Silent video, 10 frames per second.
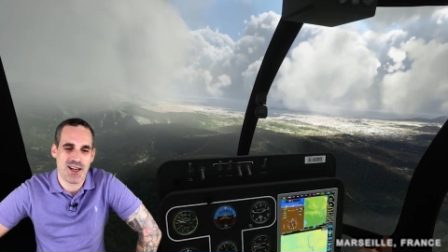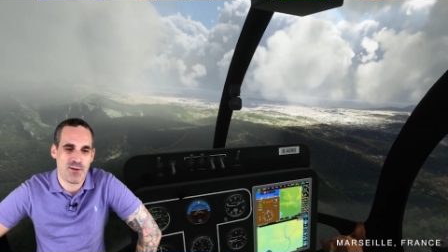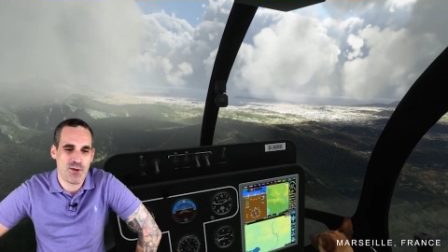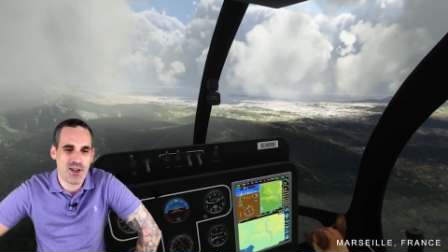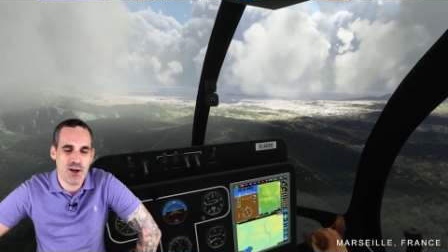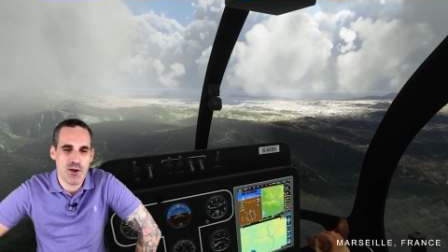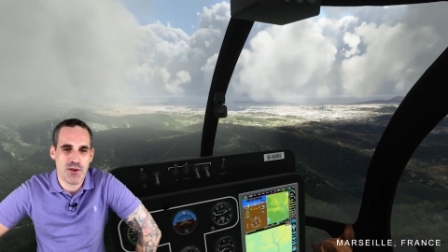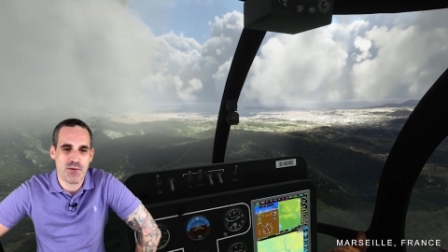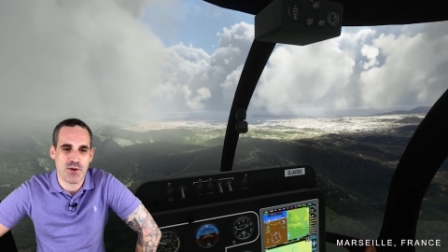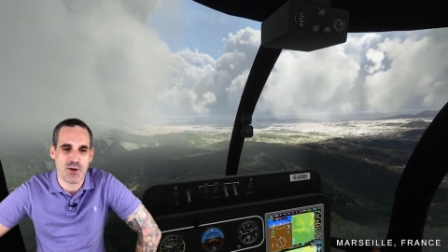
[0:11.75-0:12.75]
I want to go
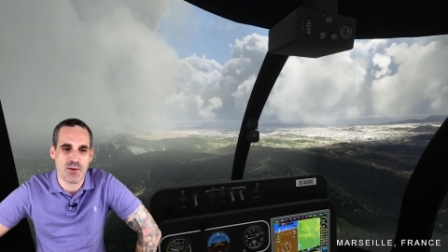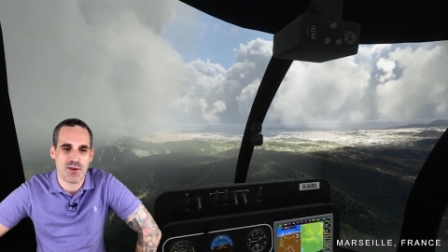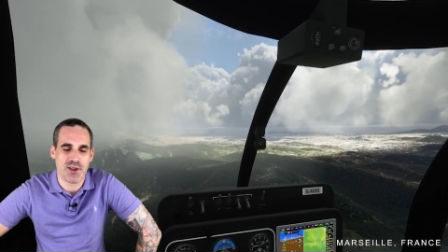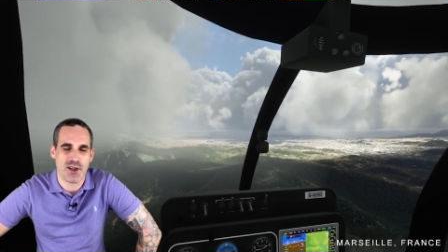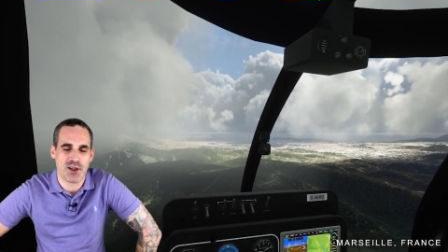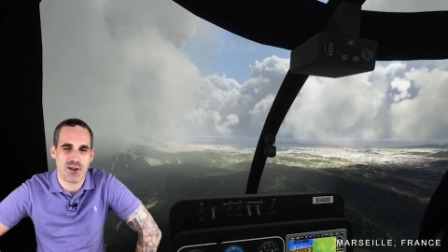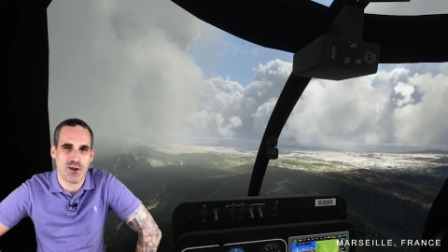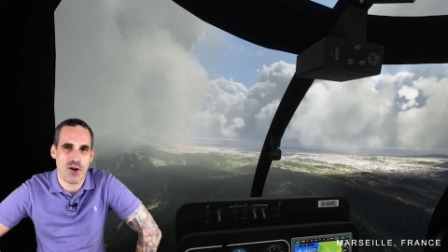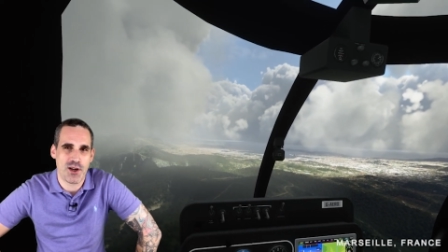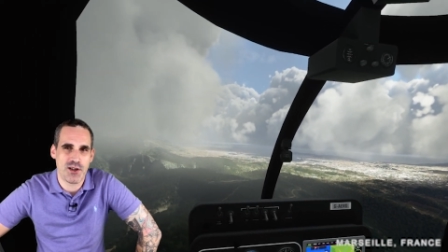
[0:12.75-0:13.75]
through the
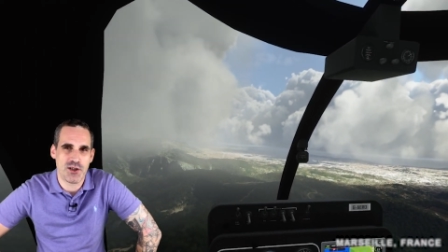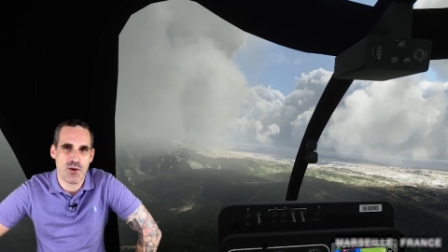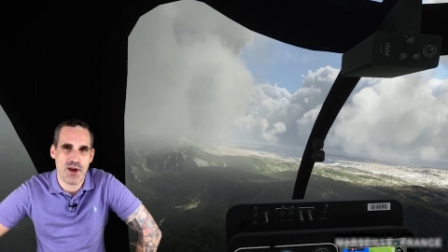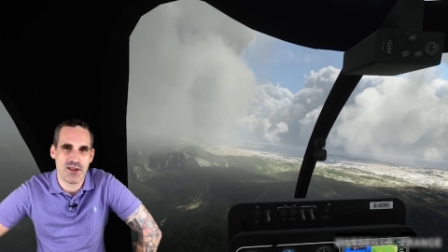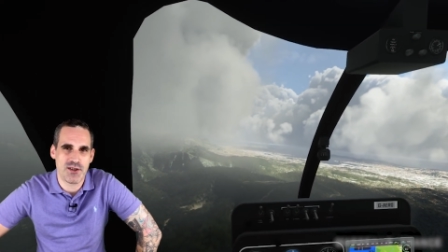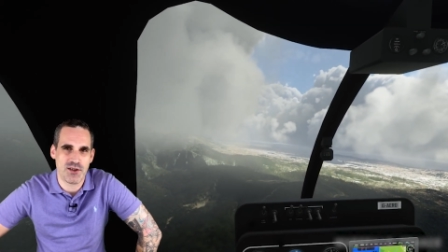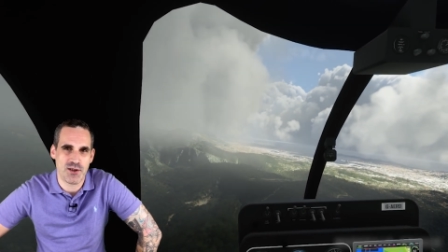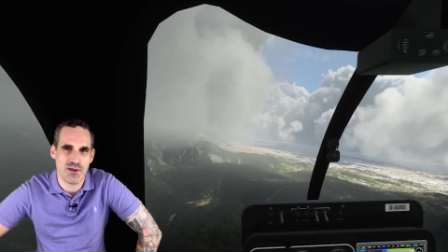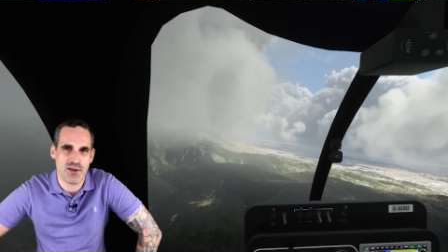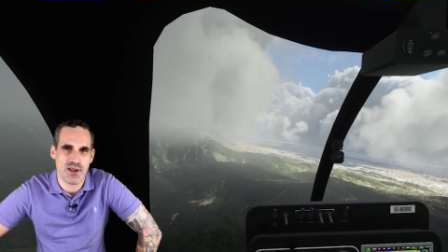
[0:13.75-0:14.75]
Oculus Quest
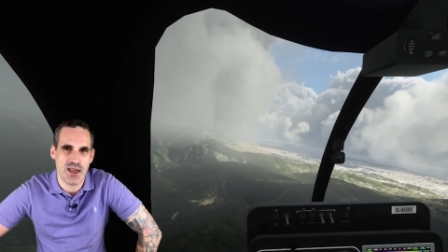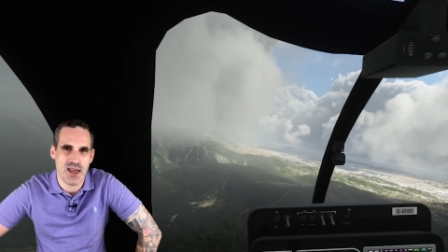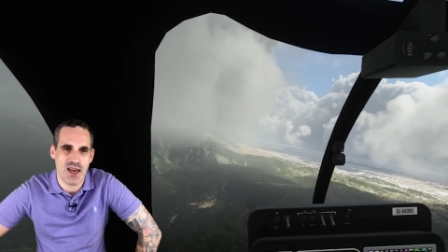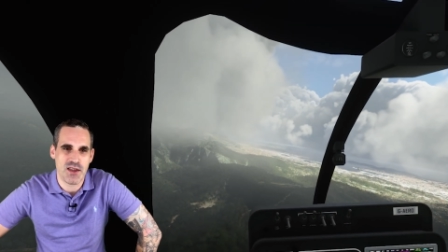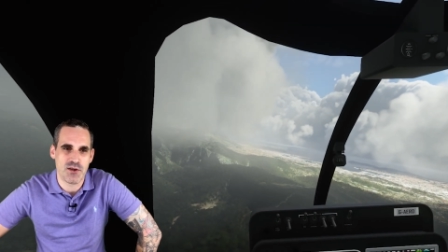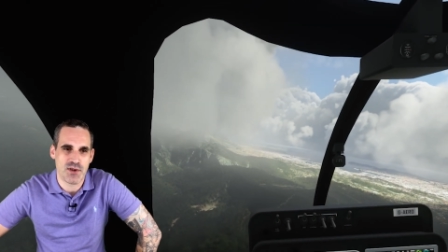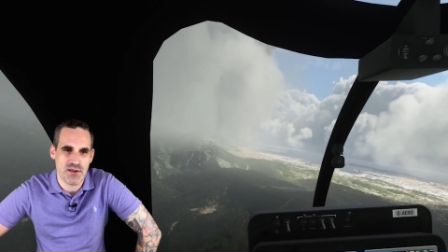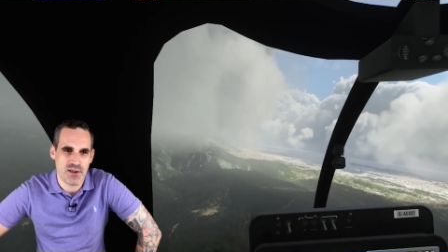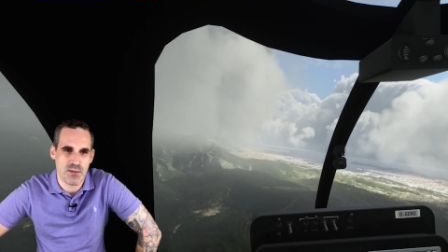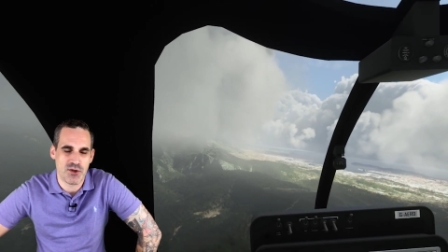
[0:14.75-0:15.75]
2 and the
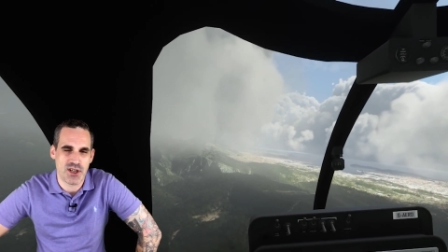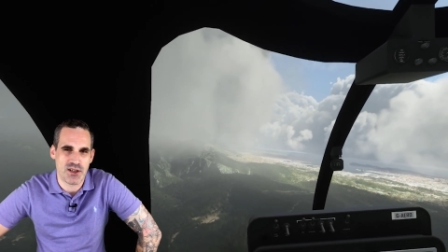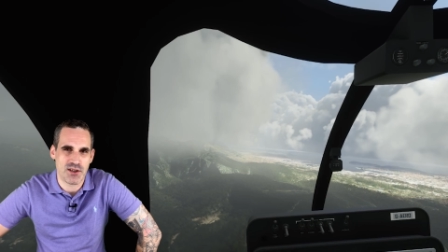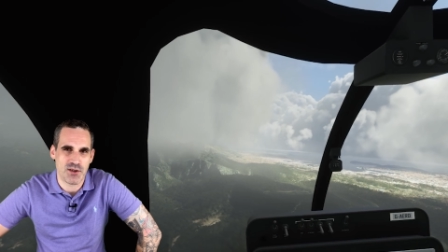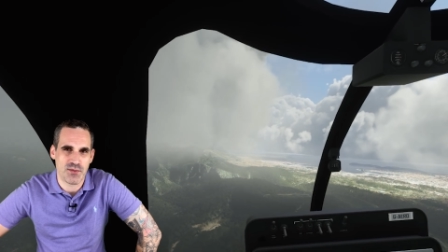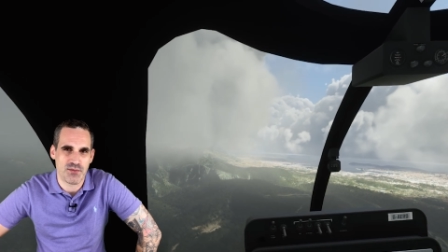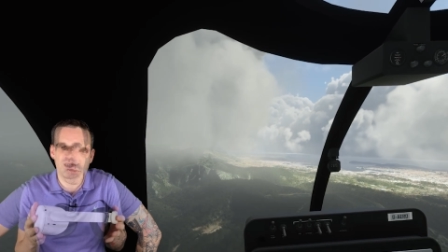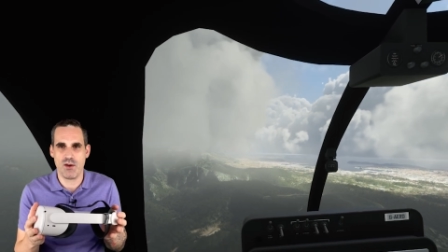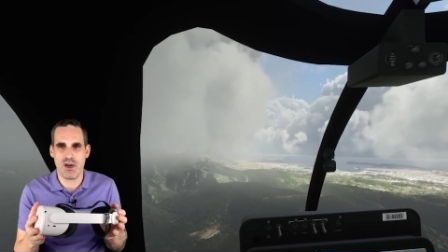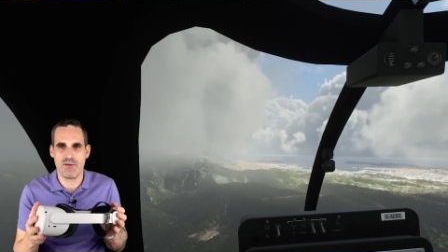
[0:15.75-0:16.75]
Reverb G2.
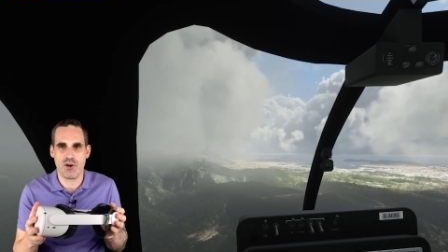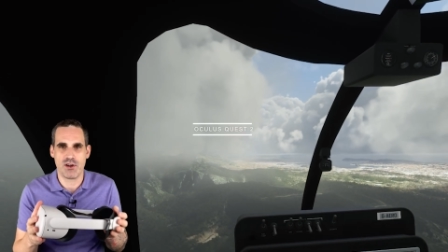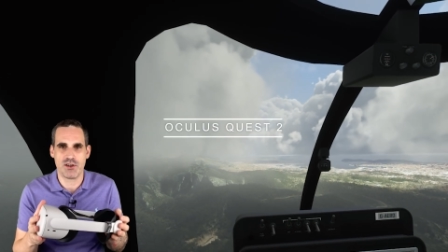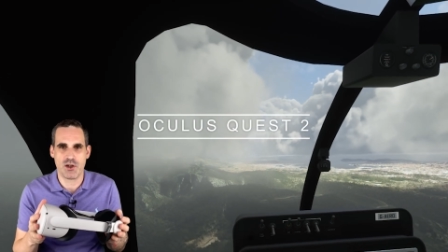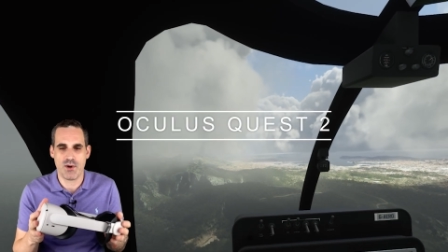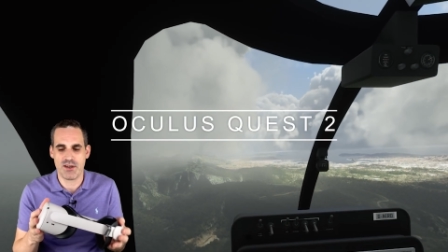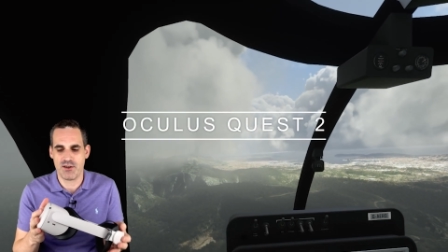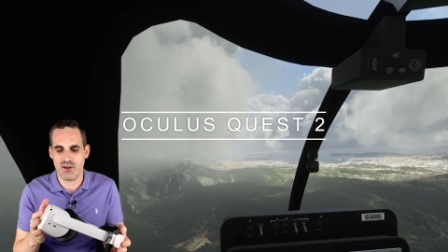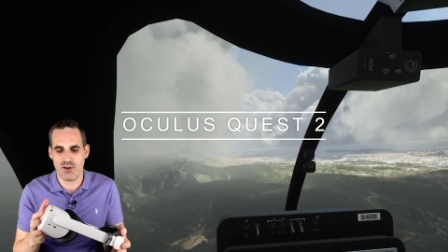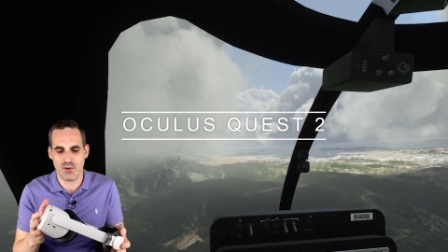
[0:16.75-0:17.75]
Here we have the Oculus
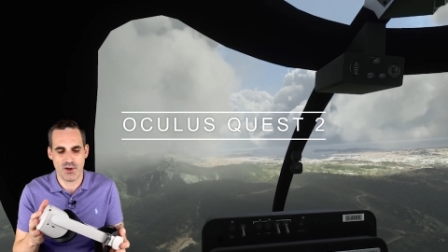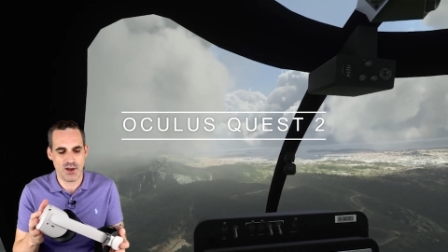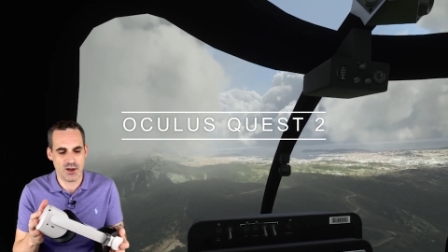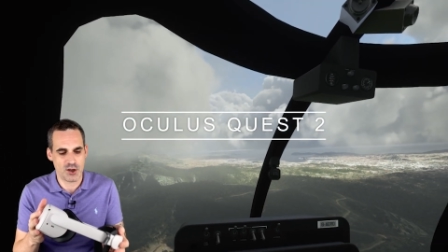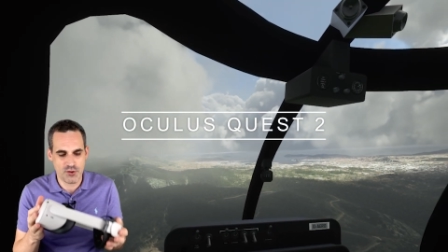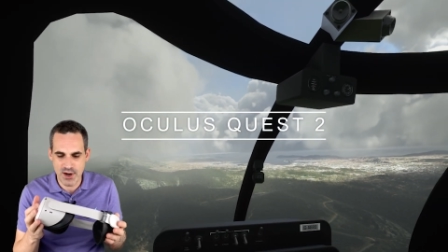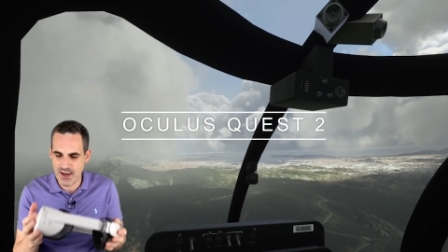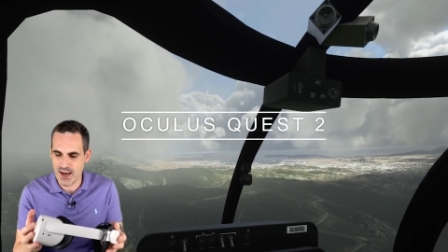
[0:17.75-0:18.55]
Quest 2, great